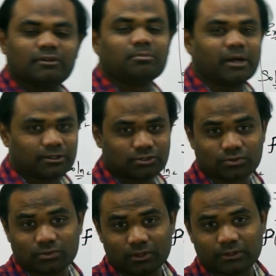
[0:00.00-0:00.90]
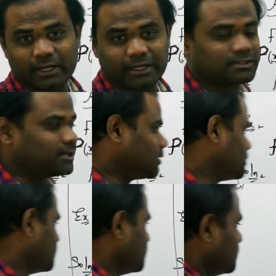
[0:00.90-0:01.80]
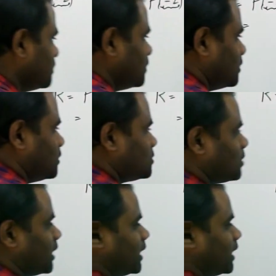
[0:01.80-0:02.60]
with minus 2 on the right side. So